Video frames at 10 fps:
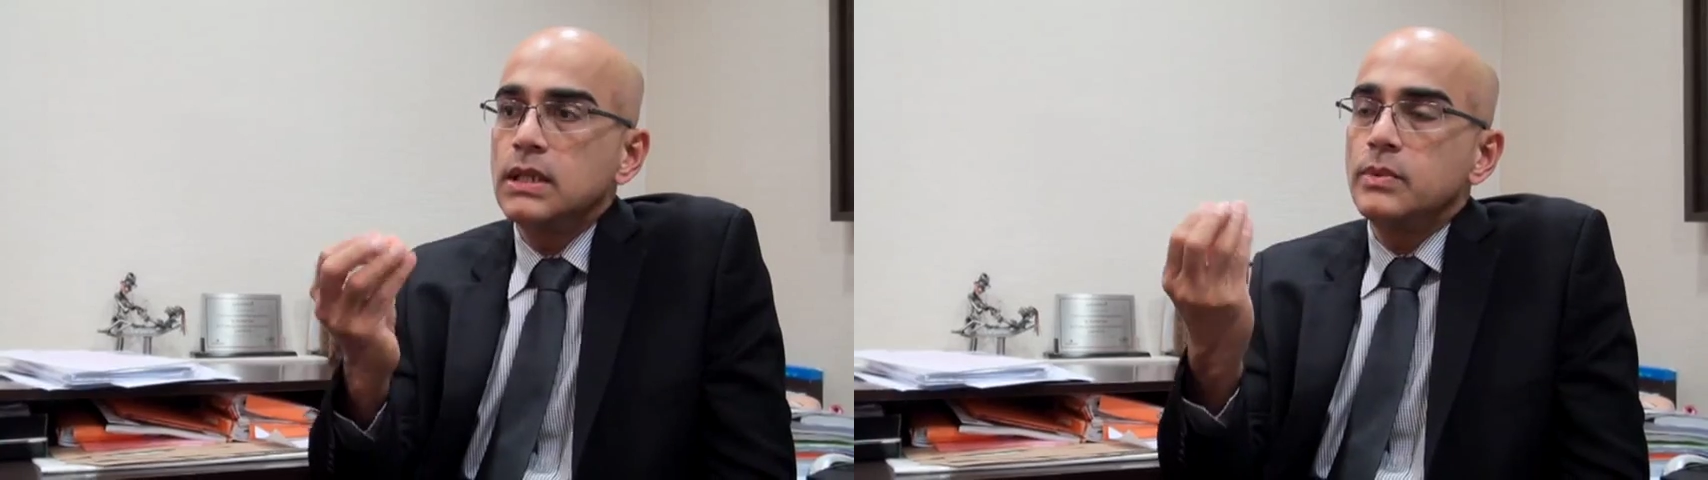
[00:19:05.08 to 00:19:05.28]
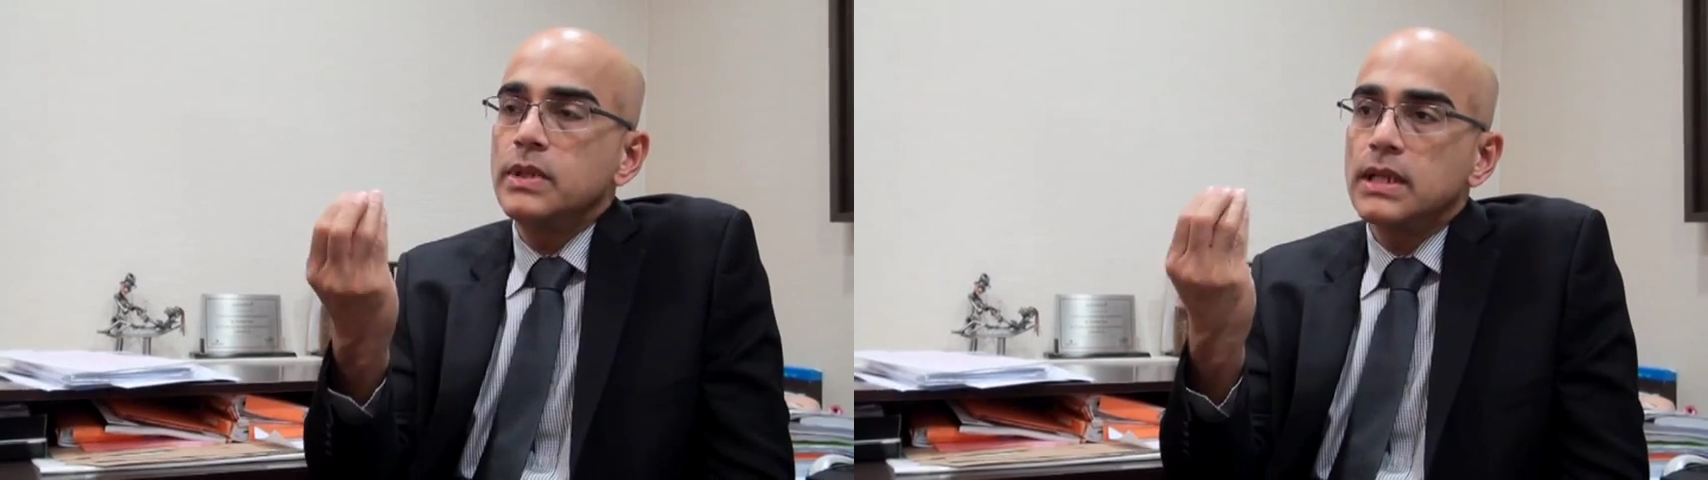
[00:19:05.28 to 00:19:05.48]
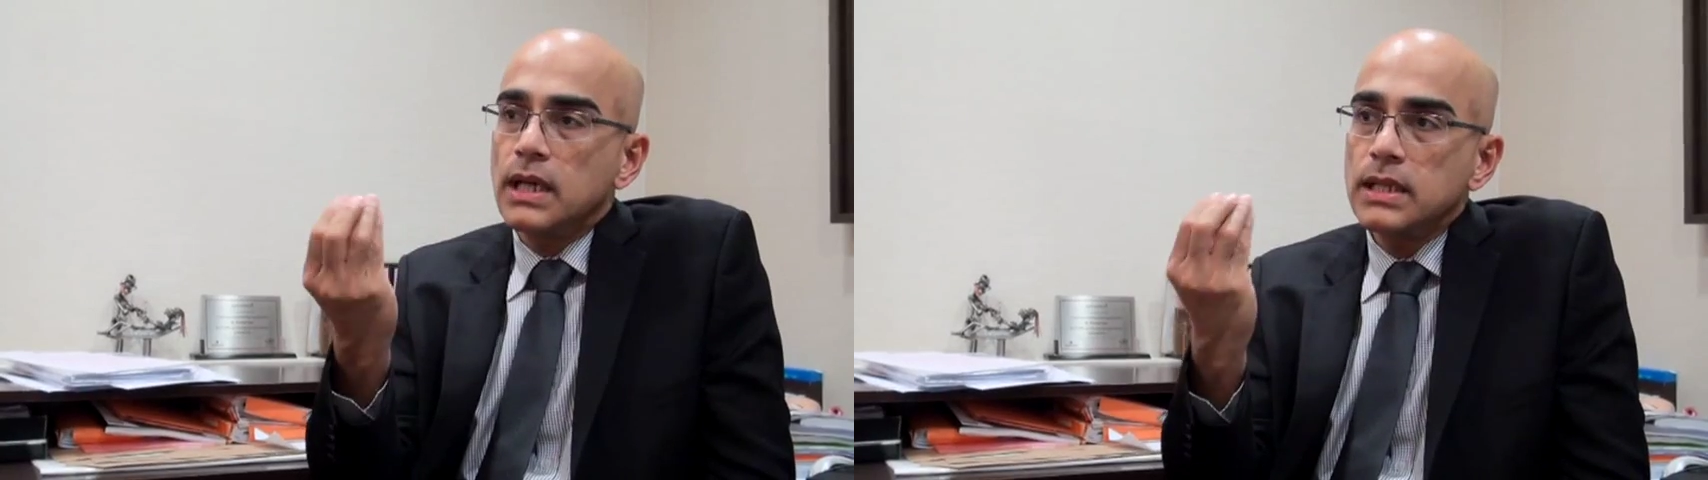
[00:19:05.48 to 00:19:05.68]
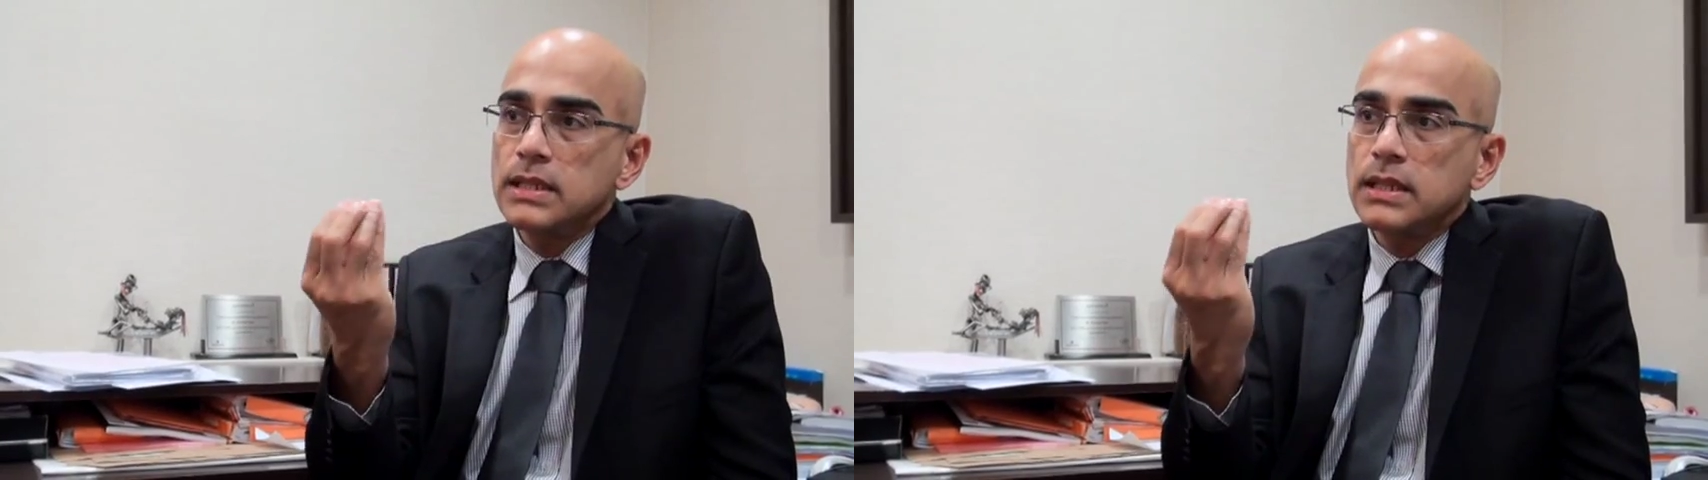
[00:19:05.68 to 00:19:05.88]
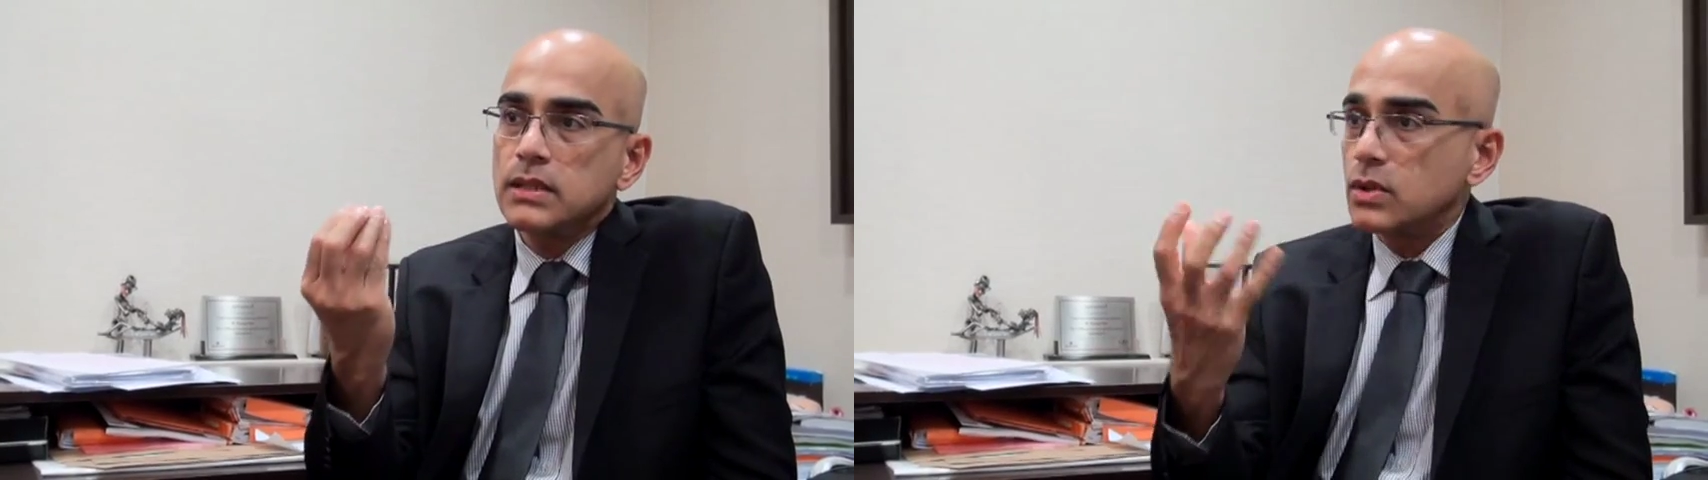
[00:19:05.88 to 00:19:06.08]
we can't
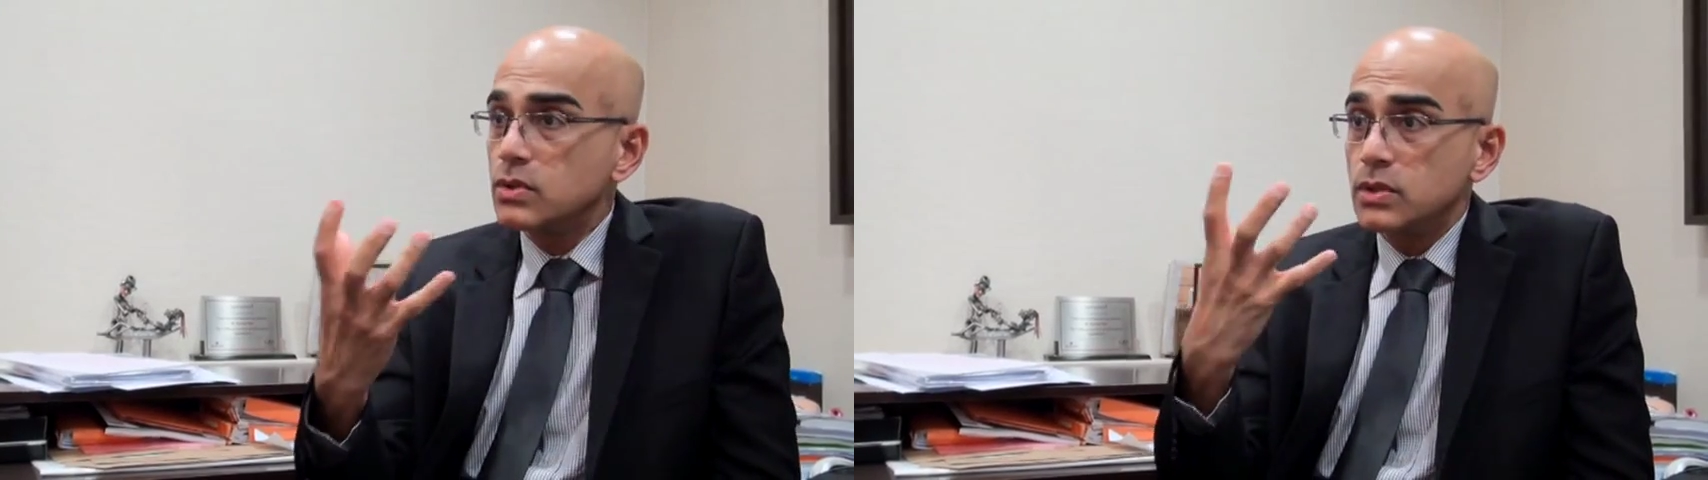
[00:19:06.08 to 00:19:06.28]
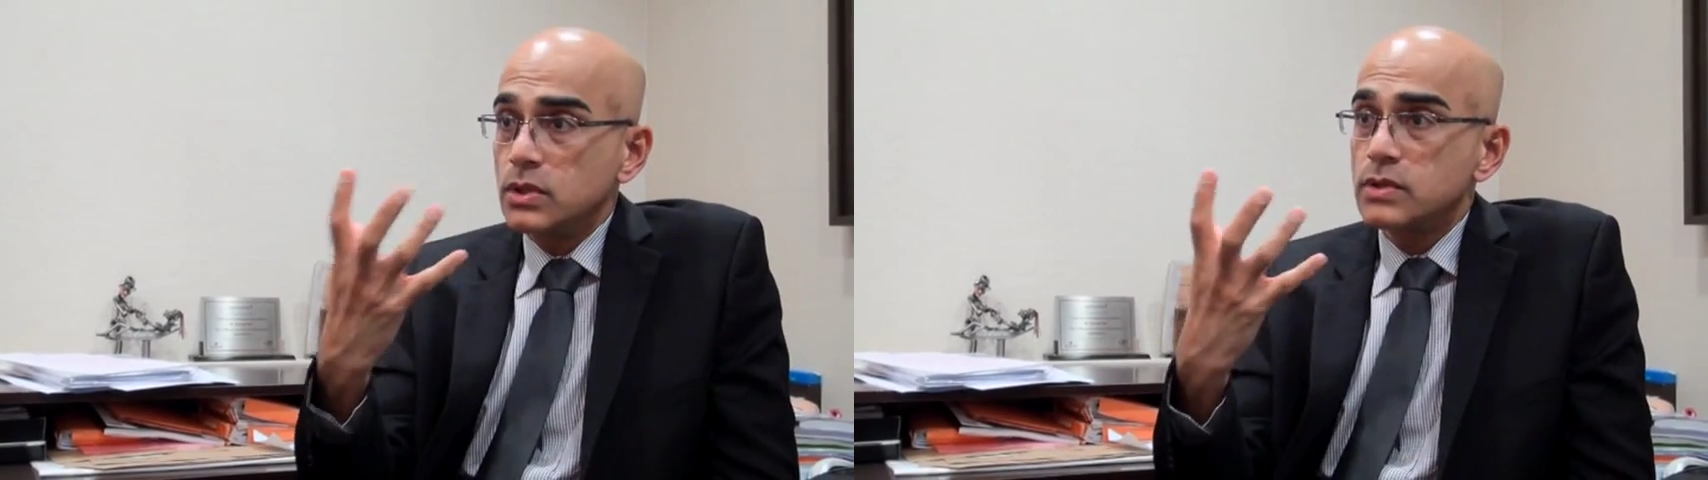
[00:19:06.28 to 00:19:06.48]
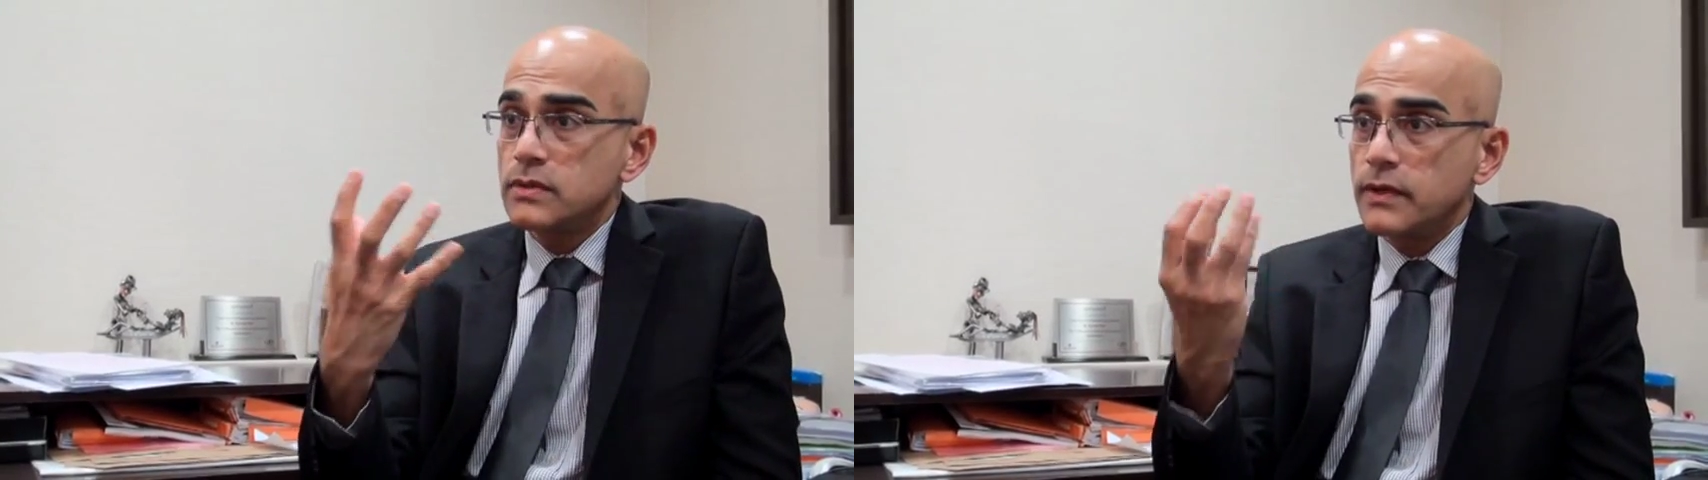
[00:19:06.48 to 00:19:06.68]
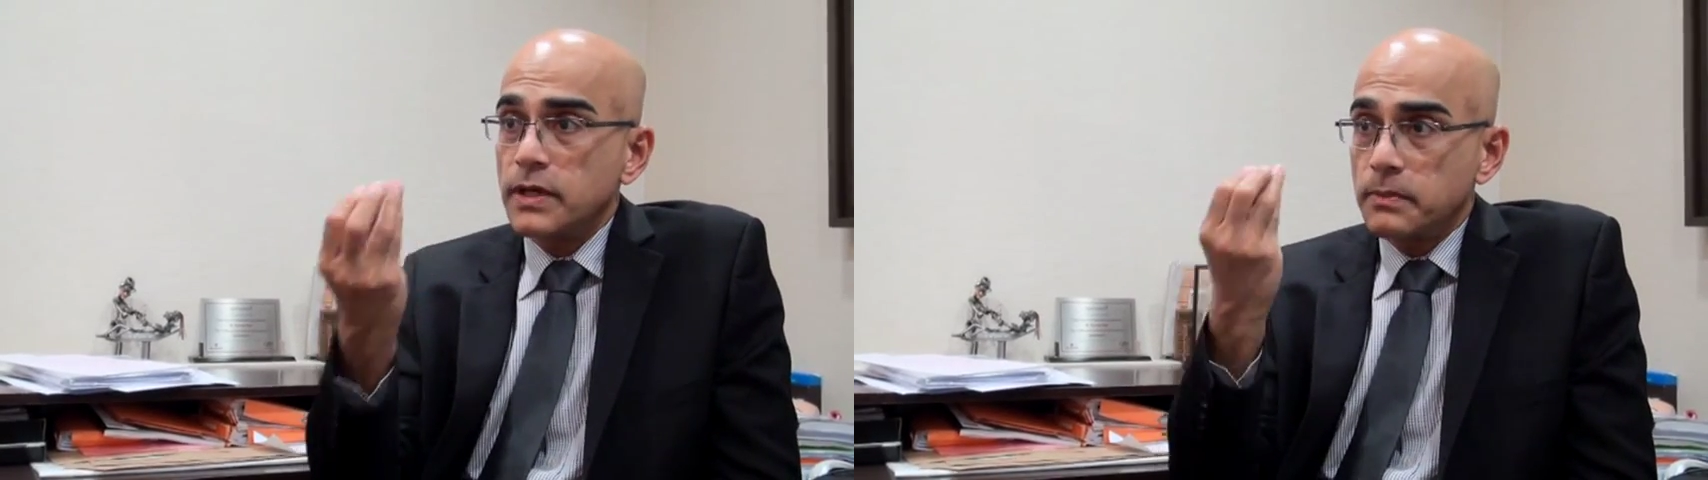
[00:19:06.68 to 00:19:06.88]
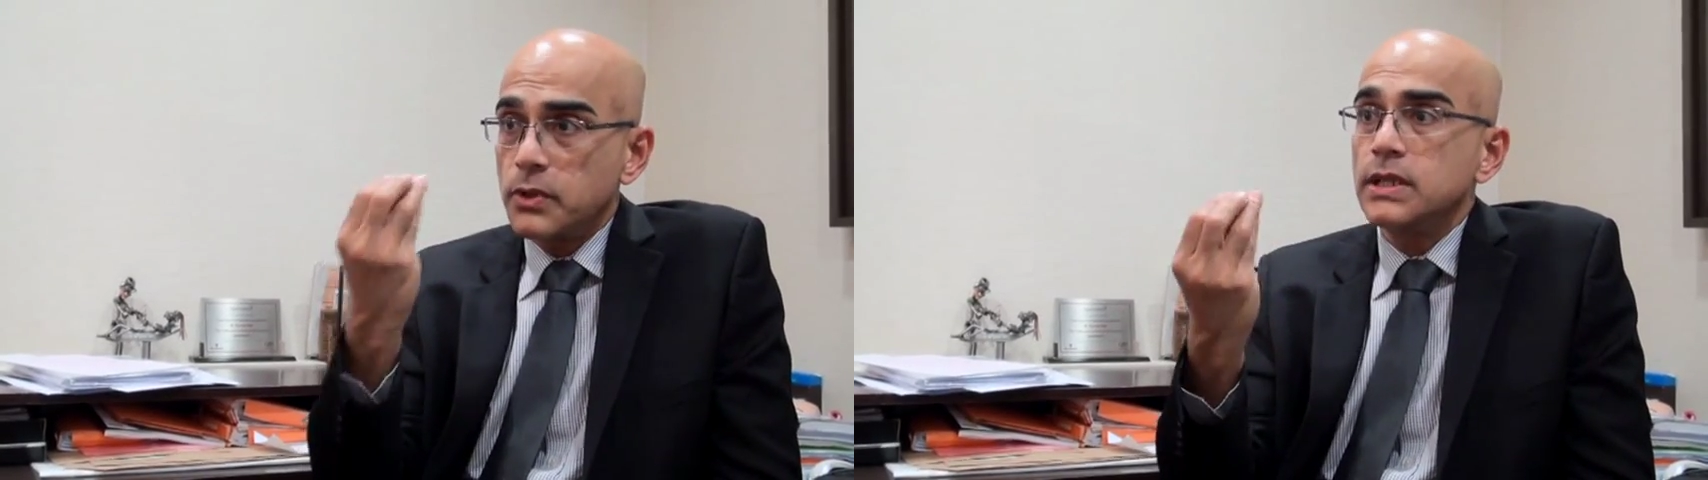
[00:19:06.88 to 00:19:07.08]
tell, although it looks
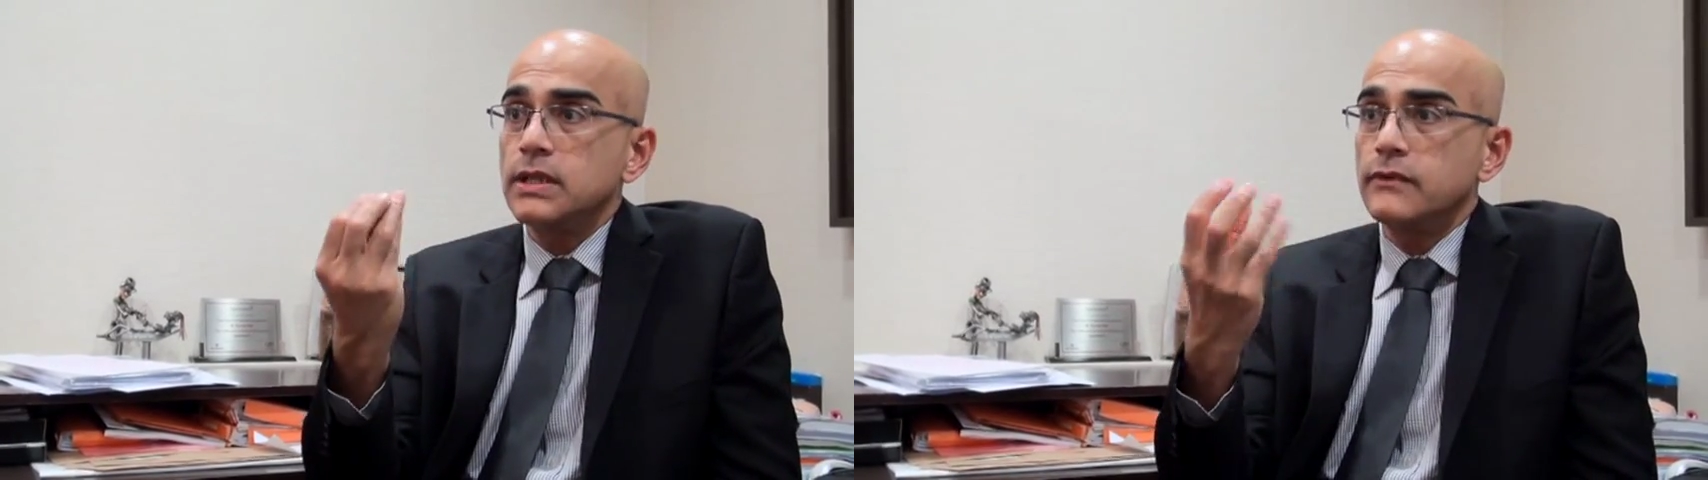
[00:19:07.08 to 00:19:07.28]
very pretty,